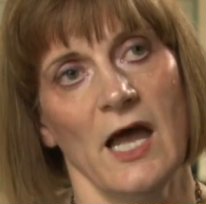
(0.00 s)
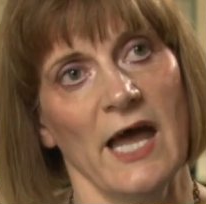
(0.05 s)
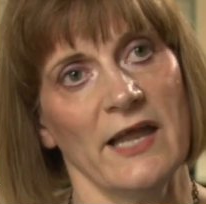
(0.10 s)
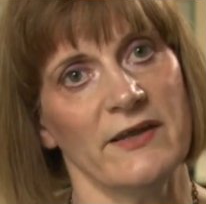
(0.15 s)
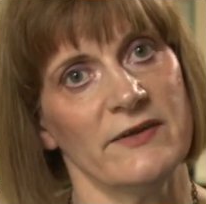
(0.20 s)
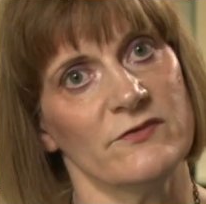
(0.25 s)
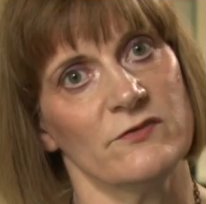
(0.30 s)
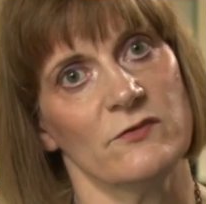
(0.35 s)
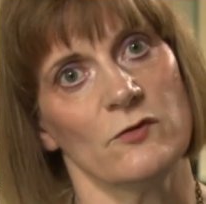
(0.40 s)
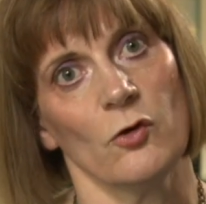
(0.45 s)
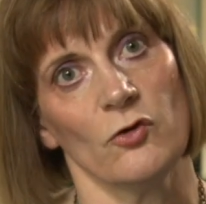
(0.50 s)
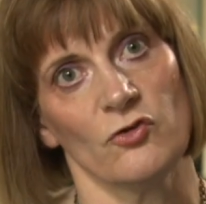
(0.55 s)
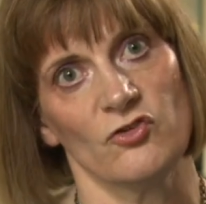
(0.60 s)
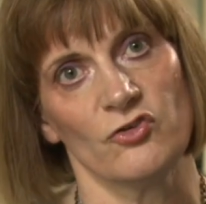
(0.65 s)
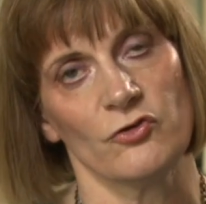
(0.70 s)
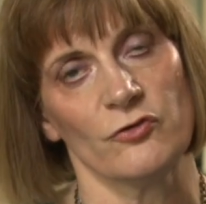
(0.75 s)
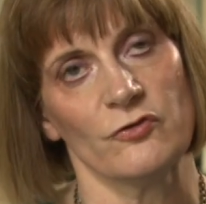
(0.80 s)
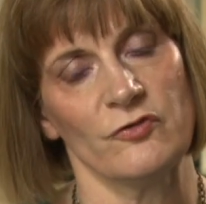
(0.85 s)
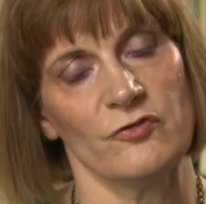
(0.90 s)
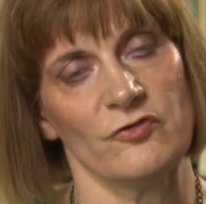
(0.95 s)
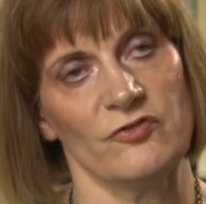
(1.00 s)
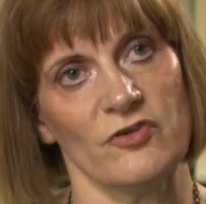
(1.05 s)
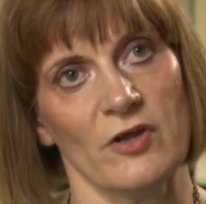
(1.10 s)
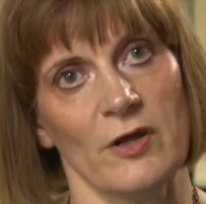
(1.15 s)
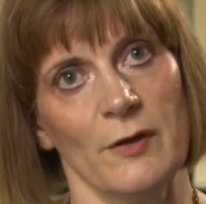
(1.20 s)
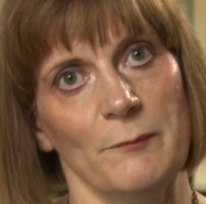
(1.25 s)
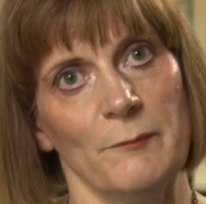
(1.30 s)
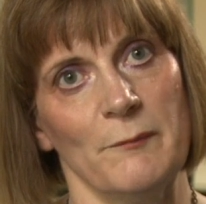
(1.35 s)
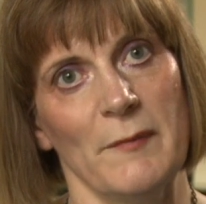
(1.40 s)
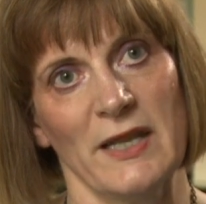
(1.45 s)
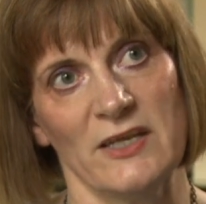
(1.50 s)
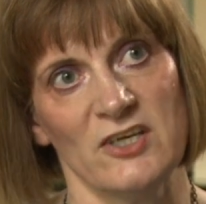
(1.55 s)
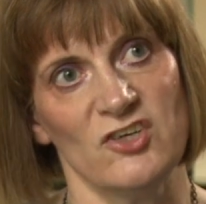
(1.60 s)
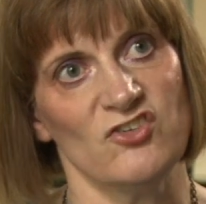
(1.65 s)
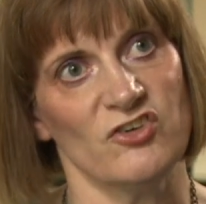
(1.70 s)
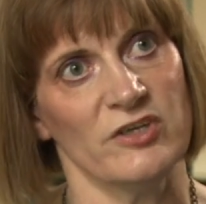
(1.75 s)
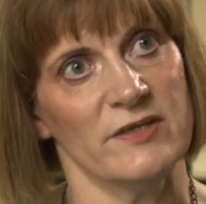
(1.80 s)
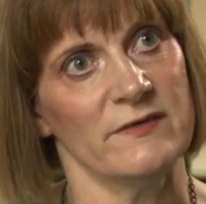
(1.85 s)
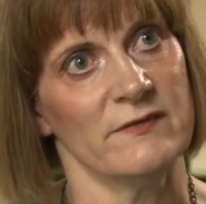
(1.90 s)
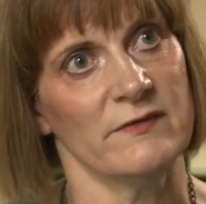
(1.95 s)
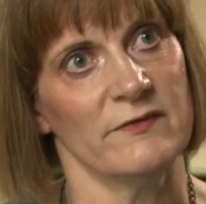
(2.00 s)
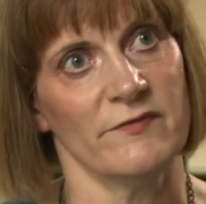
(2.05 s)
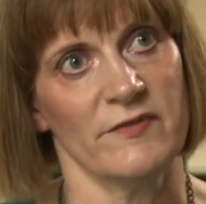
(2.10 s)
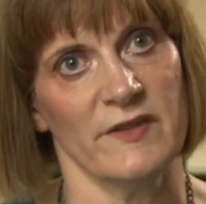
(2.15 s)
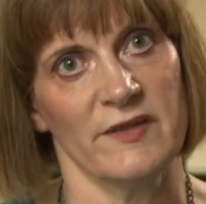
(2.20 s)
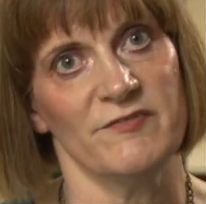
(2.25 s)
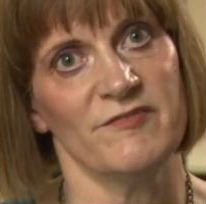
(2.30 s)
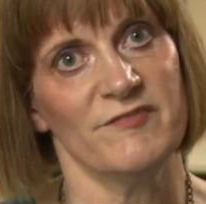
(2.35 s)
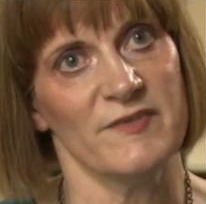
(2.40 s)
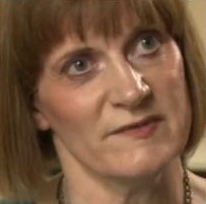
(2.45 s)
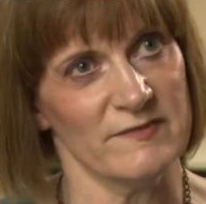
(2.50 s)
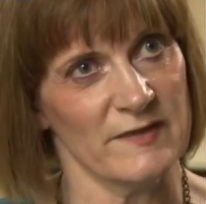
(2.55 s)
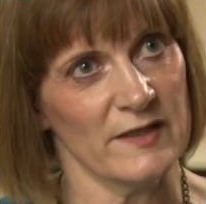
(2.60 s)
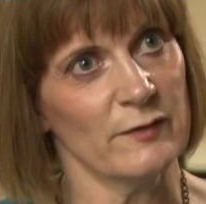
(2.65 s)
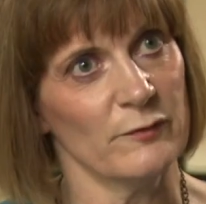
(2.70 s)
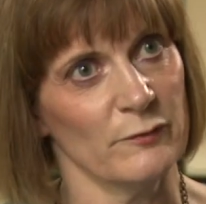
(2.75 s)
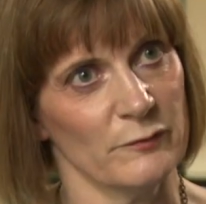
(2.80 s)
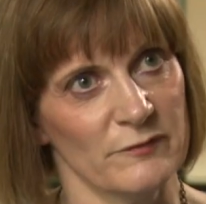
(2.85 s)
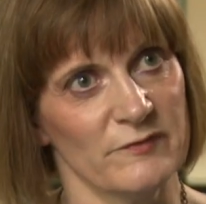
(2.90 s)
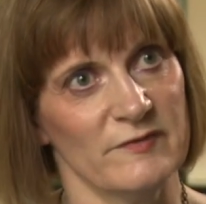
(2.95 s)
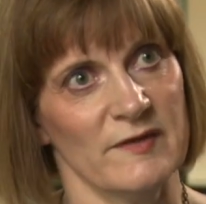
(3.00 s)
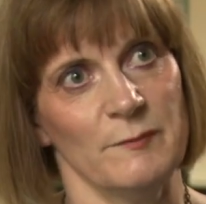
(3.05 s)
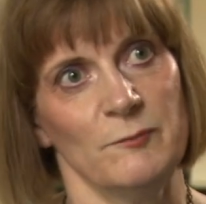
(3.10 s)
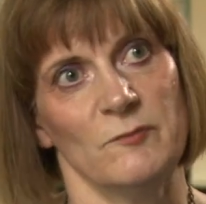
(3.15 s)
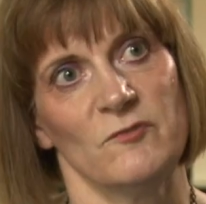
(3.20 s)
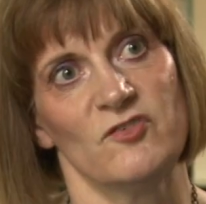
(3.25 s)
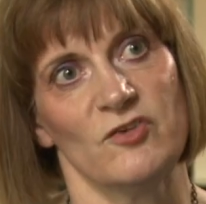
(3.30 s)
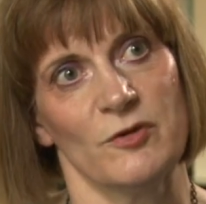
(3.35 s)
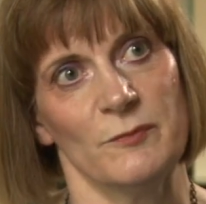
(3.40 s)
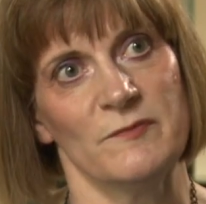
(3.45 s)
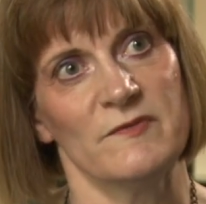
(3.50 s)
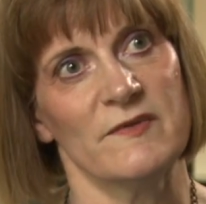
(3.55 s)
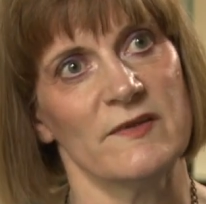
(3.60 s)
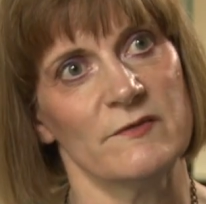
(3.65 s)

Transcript: And it's not just managing the physical symptoms,